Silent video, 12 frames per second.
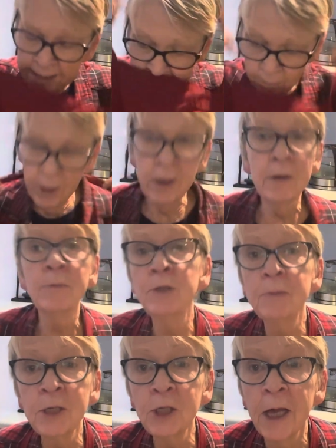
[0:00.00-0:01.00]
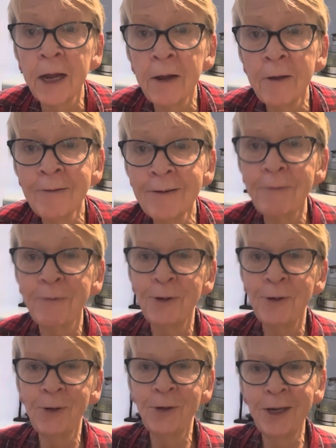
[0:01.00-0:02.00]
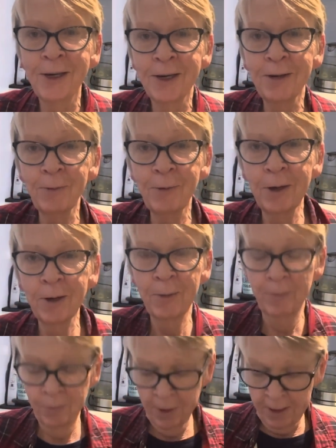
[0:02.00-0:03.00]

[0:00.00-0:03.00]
welcome to my channel. If you're new here, welcome.